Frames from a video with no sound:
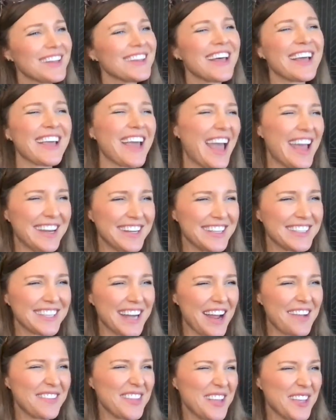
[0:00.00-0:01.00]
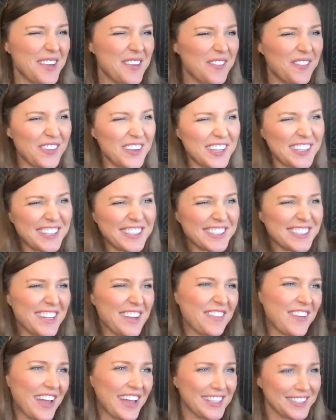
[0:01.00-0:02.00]
Like anytime that you feel
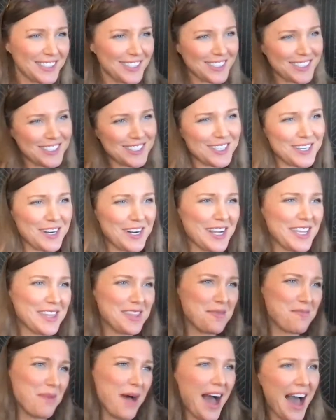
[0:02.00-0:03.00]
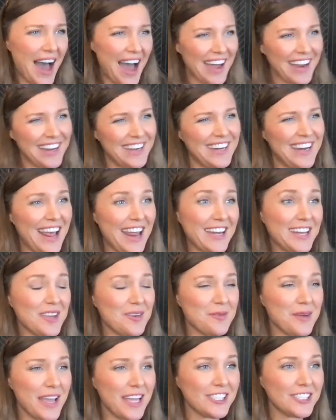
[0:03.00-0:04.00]
yourself like stirring the pot in any
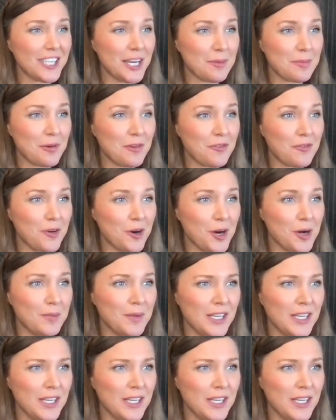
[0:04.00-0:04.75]
way, shape, or form,